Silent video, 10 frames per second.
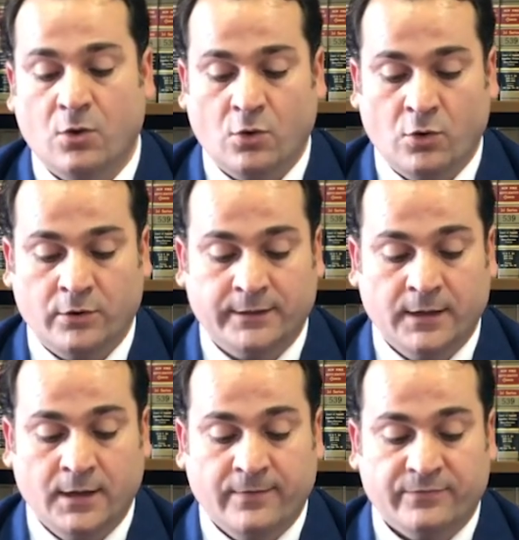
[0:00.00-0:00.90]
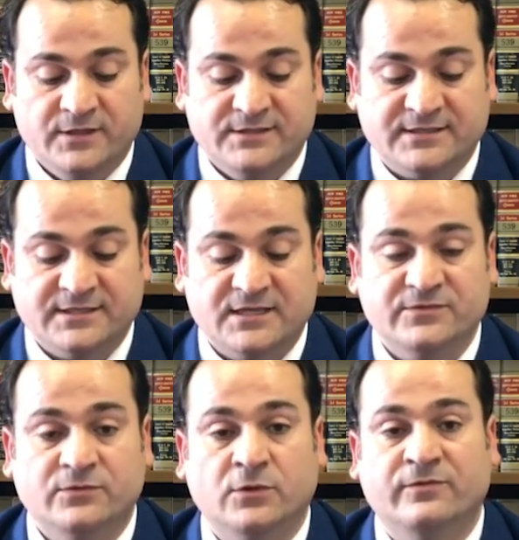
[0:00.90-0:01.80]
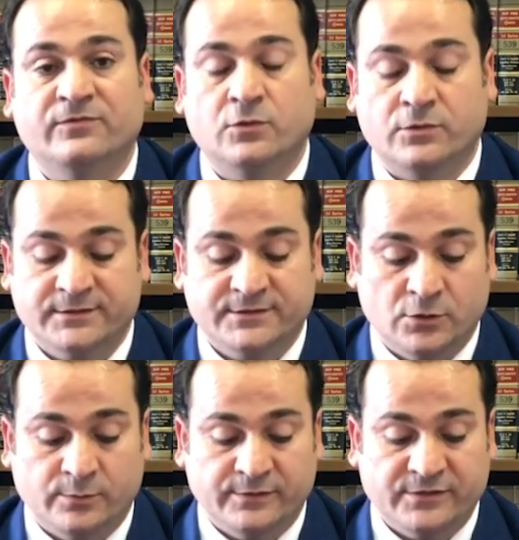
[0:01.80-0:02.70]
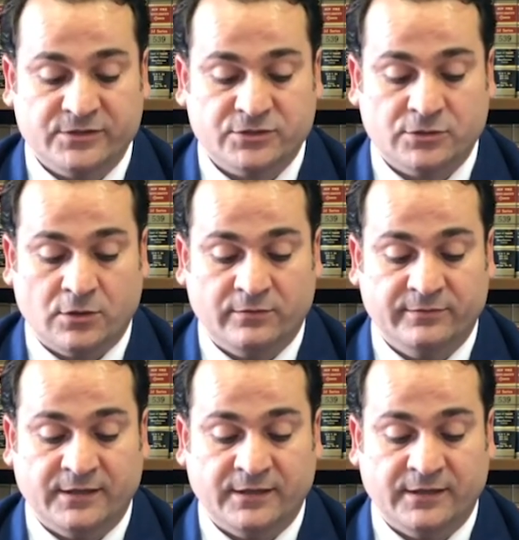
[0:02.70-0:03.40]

or the successful, of course, completion of,